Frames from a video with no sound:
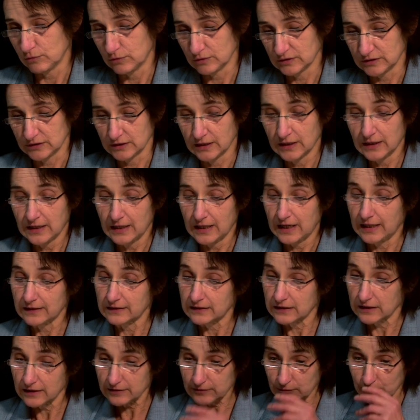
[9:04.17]
water.
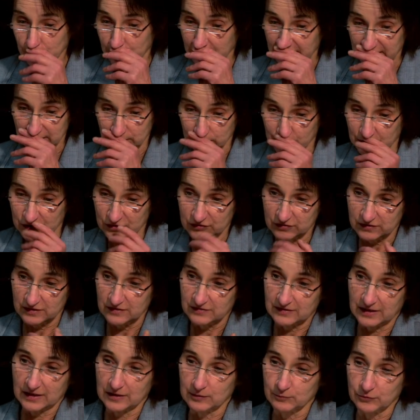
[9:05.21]
And the other way in which
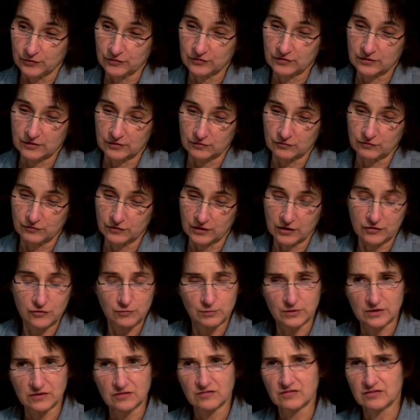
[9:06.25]
these animals
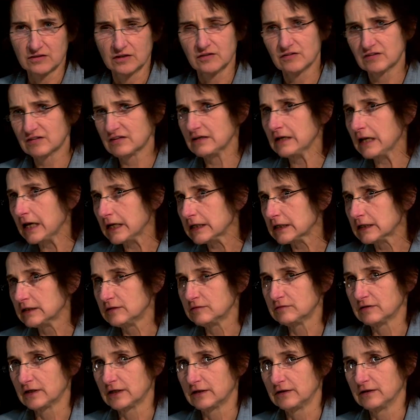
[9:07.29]
converge, but in
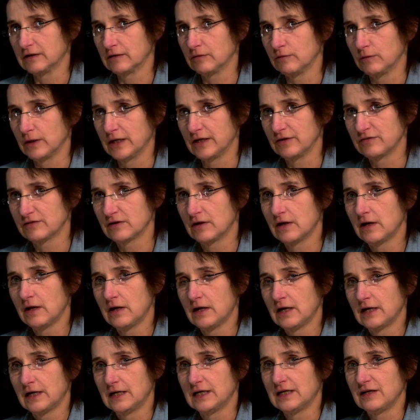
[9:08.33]
slightly varying ways,
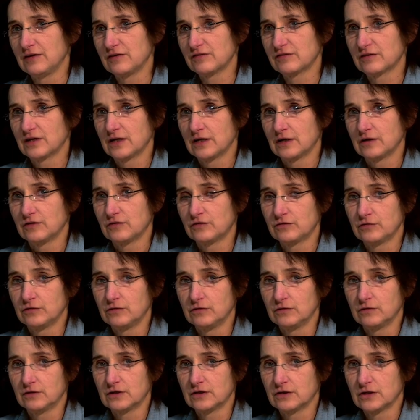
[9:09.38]
is
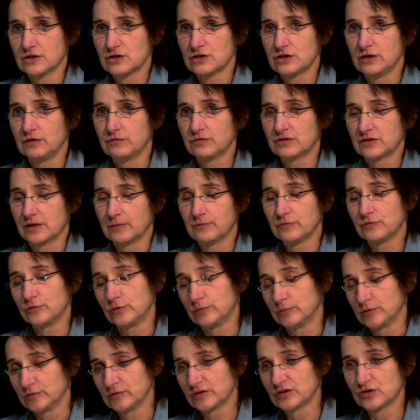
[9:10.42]
to achieve some
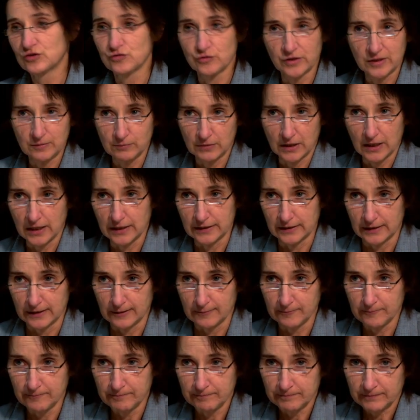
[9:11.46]
form of
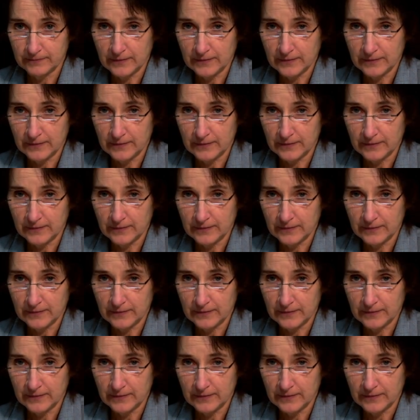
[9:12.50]
streamlining.